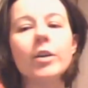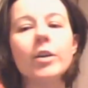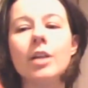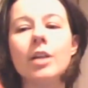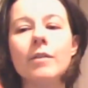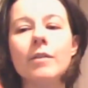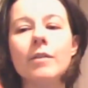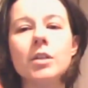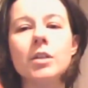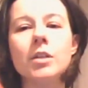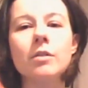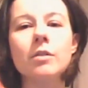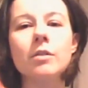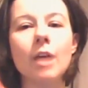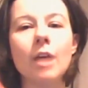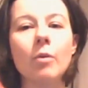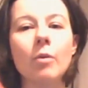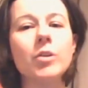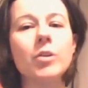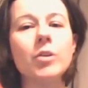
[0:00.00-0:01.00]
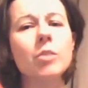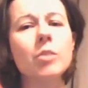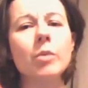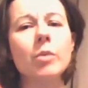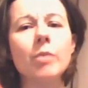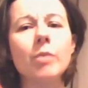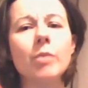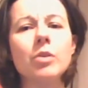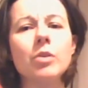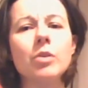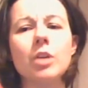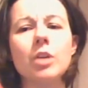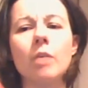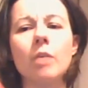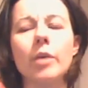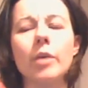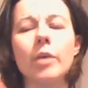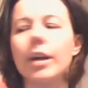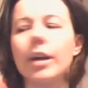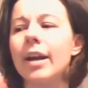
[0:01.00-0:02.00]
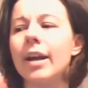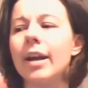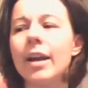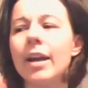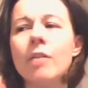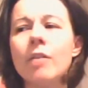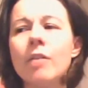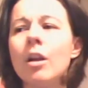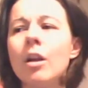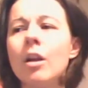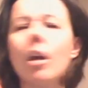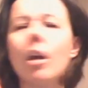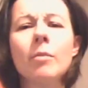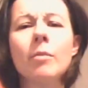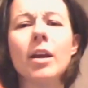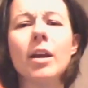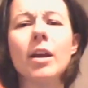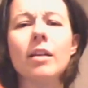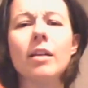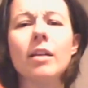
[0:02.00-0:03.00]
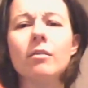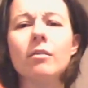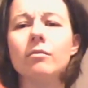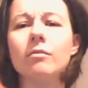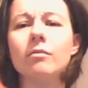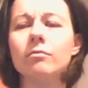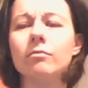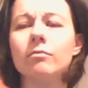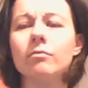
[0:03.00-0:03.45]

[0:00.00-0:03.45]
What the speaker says: Oh, I could never do that when somebody posts artwork. And I hear it a lot, I'm like,